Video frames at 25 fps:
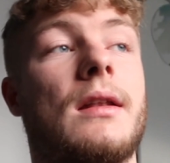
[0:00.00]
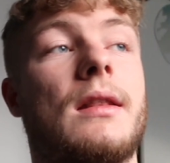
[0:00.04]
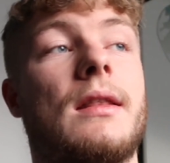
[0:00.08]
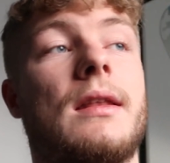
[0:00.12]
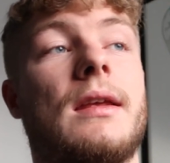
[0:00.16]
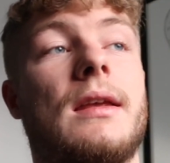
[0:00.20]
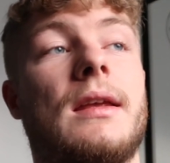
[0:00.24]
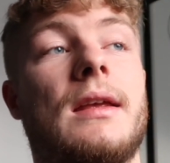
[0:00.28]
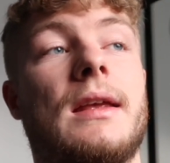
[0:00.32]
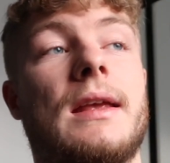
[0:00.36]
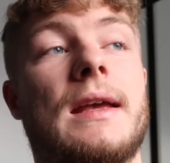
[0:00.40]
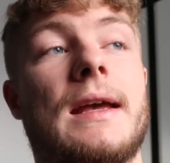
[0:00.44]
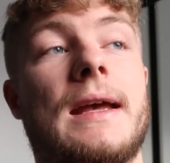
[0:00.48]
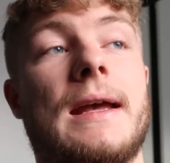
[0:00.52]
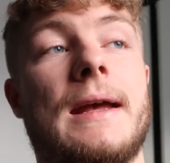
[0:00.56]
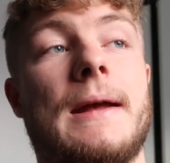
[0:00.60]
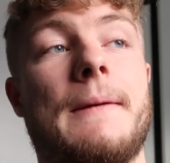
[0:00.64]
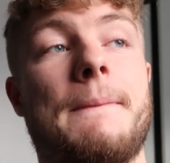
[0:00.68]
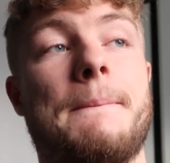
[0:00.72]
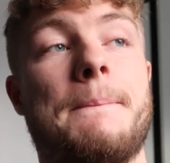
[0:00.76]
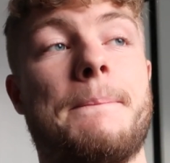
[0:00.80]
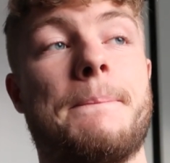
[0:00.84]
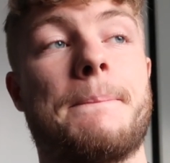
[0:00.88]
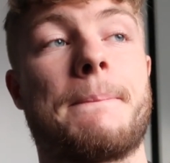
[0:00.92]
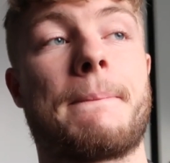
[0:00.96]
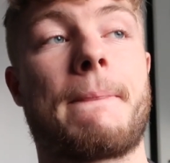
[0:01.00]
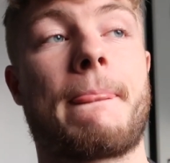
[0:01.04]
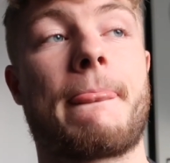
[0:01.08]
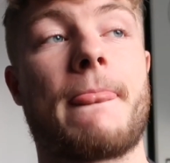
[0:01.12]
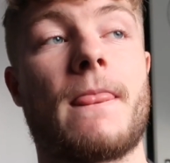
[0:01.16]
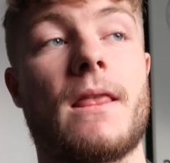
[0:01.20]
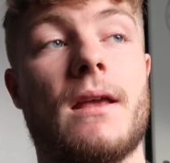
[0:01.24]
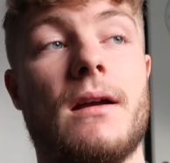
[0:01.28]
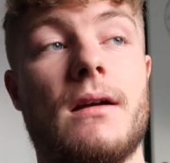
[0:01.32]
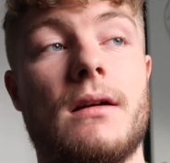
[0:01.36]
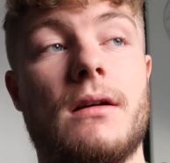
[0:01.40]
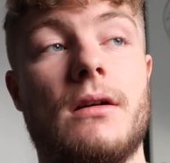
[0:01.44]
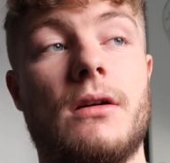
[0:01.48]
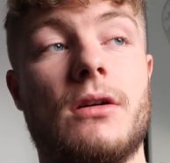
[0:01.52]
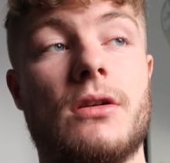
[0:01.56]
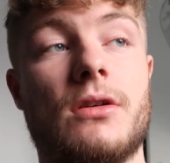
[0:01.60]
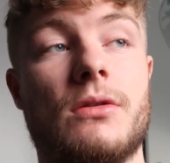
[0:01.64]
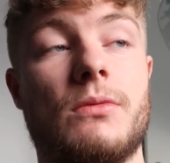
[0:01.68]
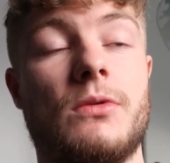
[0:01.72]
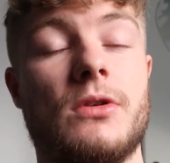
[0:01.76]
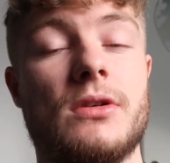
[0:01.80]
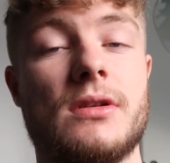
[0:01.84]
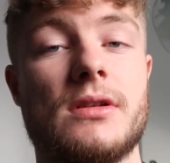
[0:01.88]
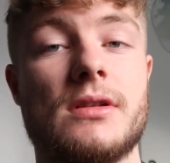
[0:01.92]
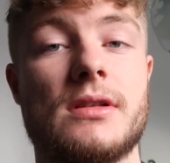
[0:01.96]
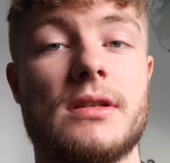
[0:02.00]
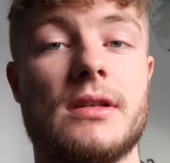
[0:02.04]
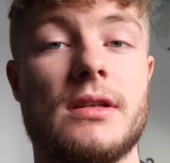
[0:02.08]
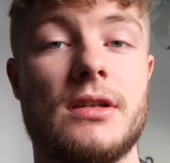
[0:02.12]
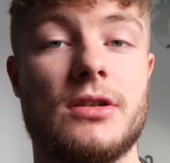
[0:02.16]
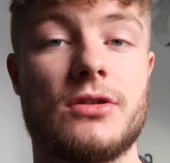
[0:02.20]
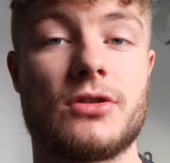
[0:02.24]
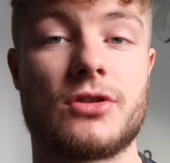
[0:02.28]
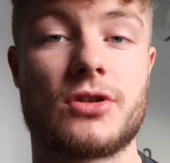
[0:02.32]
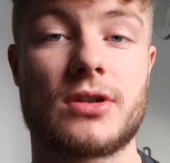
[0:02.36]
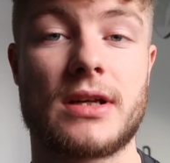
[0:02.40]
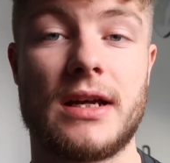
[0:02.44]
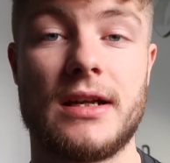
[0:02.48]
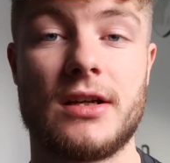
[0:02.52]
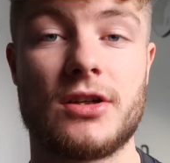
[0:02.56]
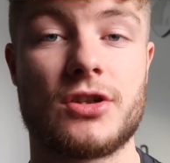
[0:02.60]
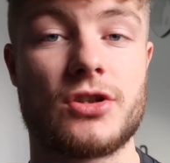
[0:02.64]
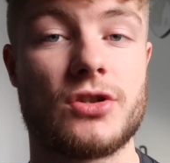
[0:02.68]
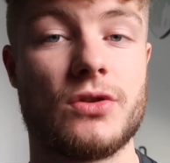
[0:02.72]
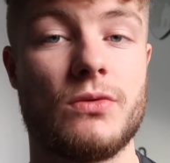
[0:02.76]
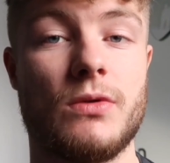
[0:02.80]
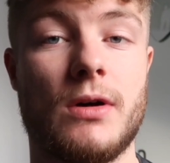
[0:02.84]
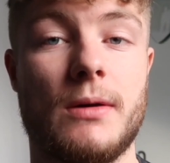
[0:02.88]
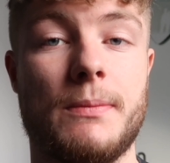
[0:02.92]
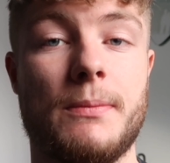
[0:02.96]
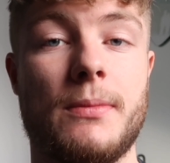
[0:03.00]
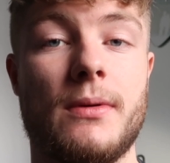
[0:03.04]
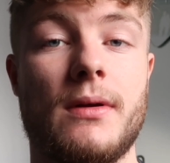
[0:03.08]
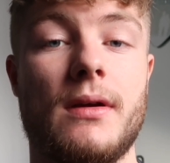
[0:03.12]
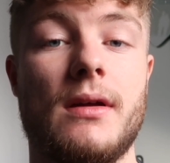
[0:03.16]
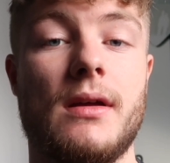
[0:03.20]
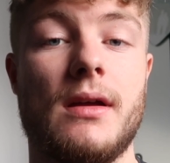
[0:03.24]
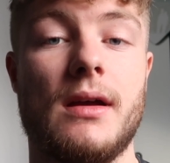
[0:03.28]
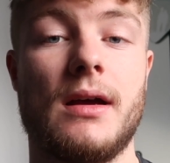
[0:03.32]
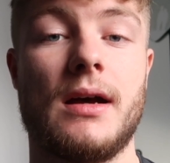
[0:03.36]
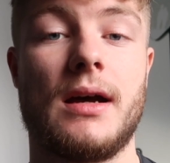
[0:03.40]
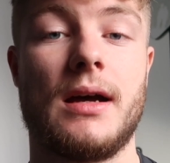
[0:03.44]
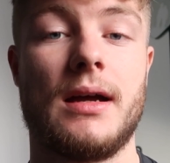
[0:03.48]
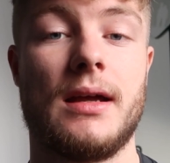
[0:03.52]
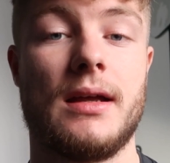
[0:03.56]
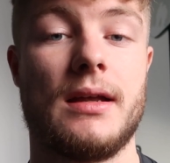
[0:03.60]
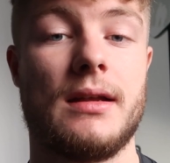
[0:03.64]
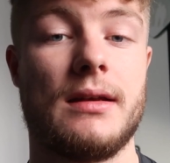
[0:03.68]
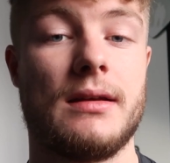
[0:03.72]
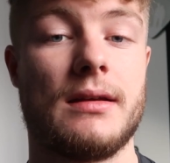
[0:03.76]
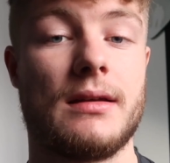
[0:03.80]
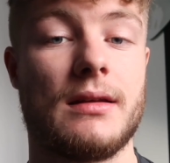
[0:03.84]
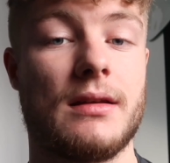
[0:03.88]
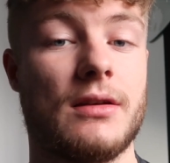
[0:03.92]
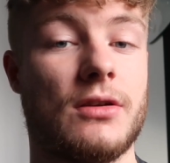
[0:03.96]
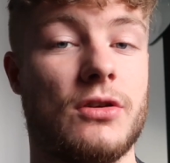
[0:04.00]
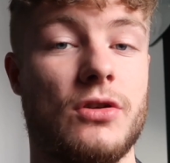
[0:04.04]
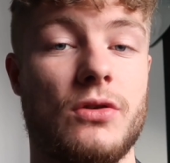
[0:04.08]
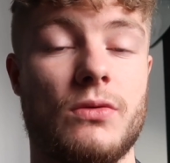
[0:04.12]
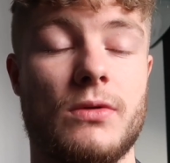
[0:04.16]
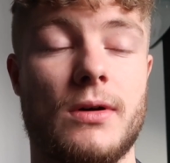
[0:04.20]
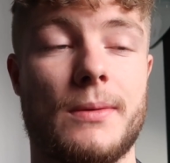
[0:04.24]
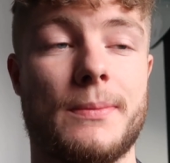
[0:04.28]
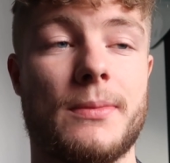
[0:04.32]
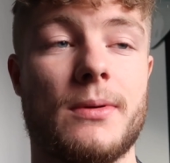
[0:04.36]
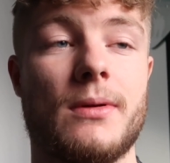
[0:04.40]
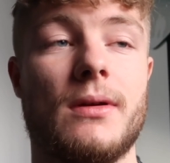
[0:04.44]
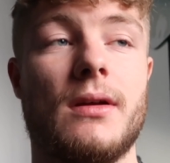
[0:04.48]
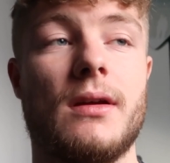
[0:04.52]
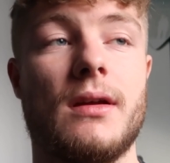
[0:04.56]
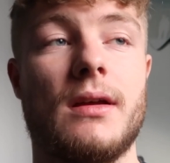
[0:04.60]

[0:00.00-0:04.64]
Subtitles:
The other ones you just kind of show up and queue up.